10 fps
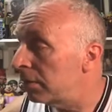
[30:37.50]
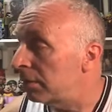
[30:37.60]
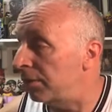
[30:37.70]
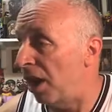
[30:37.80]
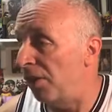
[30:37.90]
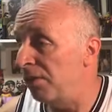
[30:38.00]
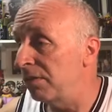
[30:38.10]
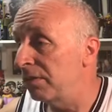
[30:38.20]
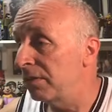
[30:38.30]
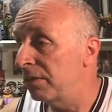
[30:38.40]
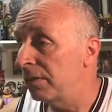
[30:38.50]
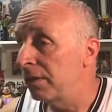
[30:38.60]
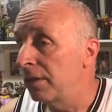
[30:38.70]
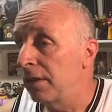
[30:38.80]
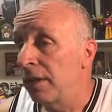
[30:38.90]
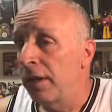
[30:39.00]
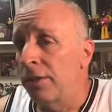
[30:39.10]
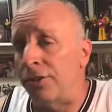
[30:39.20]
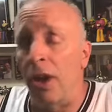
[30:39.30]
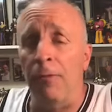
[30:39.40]
No? I don't know that one.
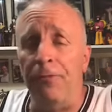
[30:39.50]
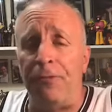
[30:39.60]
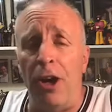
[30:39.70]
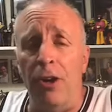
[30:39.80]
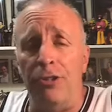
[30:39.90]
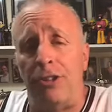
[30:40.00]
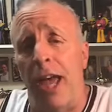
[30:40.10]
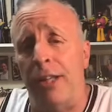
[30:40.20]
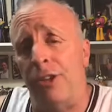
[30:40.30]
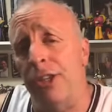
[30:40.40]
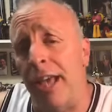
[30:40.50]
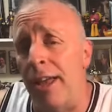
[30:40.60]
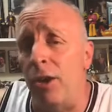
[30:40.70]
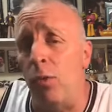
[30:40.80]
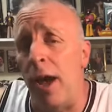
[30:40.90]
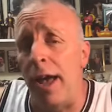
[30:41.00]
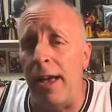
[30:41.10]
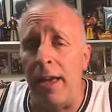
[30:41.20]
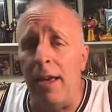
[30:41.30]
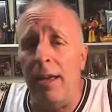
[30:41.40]
Some folks like to get
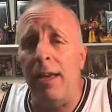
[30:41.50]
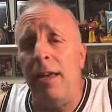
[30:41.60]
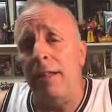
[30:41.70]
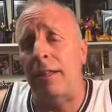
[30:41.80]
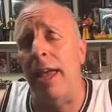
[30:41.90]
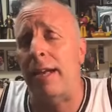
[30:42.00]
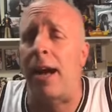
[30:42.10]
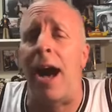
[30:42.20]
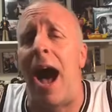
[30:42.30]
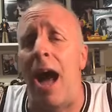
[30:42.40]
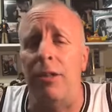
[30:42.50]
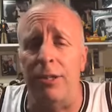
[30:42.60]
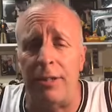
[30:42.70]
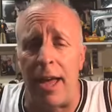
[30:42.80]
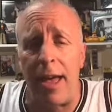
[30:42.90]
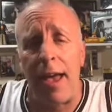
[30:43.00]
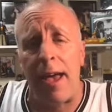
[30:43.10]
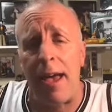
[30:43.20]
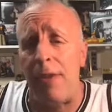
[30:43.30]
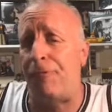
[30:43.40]
away, take a
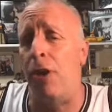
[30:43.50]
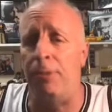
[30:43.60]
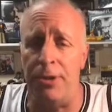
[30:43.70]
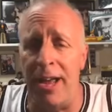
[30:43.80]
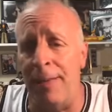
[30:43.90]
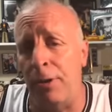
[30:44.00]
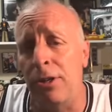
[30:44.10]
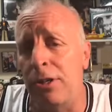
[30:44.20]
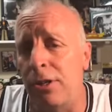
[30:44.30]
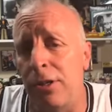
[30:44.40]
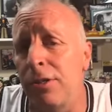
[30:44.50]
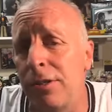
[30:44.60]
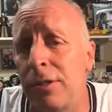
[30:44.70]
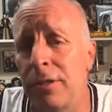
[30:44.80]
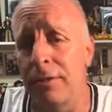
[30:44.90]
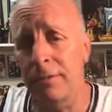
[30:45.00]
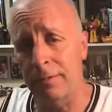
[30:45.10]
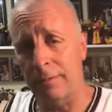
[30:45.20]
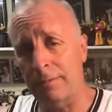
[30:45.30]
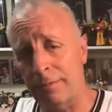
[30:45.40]
holiday from the neighborhood.
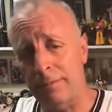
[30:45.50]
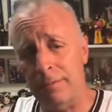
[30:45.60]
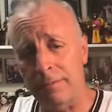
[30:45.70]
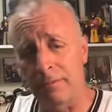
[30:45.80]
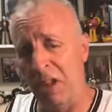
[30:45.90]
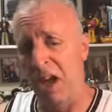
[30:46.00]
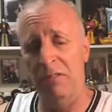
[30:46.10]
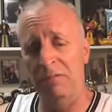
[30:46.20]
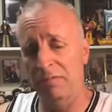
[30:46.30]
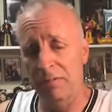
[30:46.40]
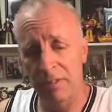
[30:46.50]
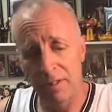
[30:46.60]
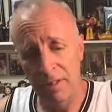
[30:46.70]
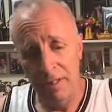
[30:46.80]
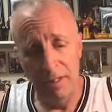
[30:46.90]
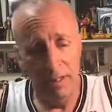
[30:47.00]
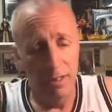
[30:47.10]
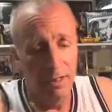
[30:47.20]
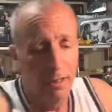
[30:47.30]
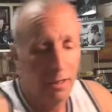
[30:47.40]
No? Oh,
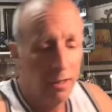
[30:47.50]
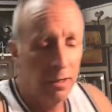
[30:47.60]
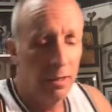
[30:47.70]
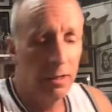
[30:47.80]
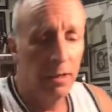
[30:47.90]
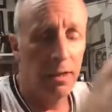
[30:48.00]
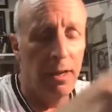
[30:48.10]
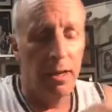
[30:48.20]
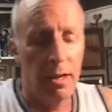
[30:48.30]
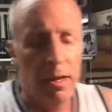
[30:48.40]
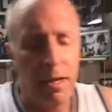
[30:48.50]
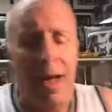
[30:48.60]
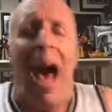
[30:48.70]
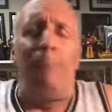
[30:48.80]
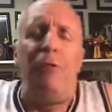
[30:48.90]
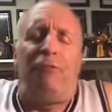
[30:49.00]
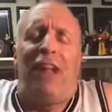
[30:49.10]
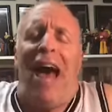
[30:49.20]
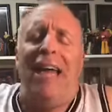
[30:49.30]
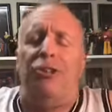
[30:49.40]
keep going. Hop a
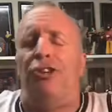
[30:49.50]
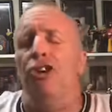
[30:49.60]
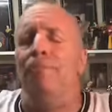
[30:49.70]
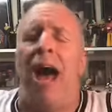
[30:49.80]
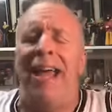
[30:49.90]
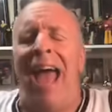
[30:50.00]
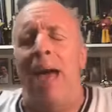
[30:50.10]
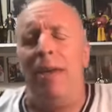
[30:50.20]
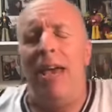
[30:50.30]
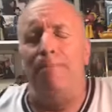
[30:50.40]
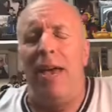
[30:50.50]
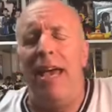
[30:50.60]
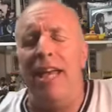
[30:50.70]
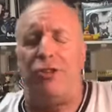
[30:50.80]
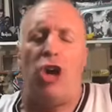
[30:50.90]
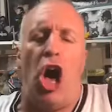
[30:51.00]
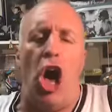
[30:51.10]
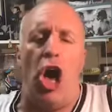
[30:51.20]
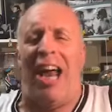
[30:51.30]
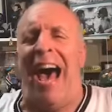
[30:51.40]
flight to Miami Beach
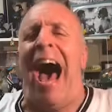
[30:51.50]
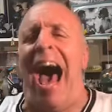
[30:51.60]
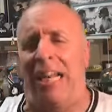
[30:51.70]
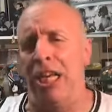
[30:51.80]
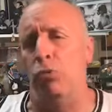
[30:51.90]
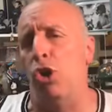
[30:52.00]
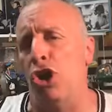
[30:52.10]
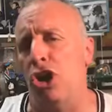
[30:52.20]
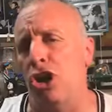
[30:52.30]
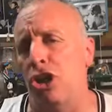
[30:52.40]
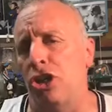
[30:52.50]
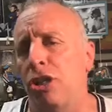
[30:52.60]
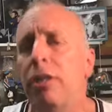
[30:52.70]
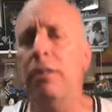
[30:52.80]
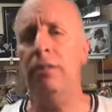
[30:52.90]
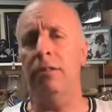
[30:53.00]
or to